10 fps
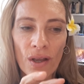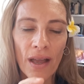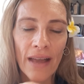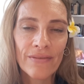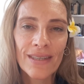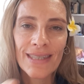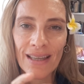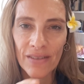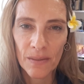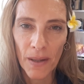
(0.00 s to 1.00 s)
haven't
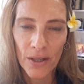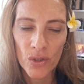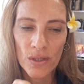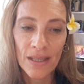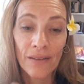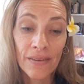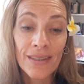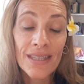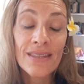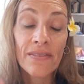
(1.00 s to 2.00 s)
discovered about yourself and
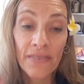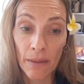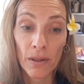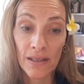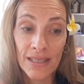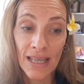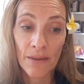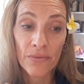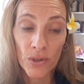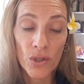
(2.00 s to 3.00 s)
this is a fabulous
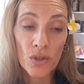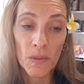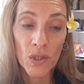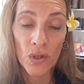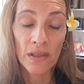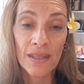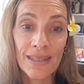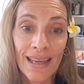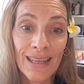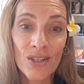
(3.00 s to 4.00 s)
time for you to be doing this
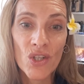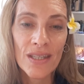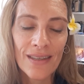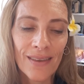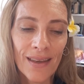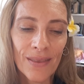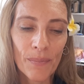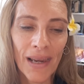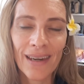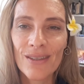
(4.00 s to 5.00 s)
the energies and the, and the
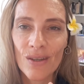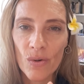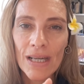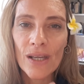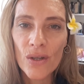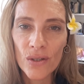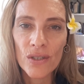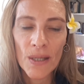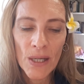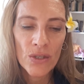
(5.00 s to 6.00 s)
planets are really good
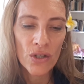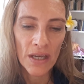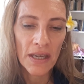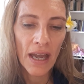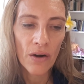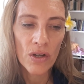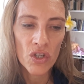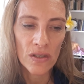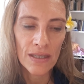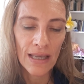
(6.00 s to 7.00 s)
to
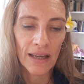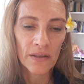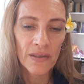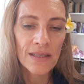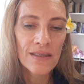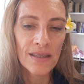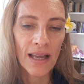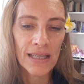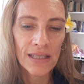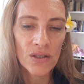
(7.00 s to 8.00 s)
encourage this kind of
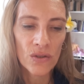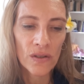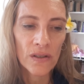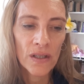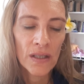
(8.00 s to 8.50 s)
insight into the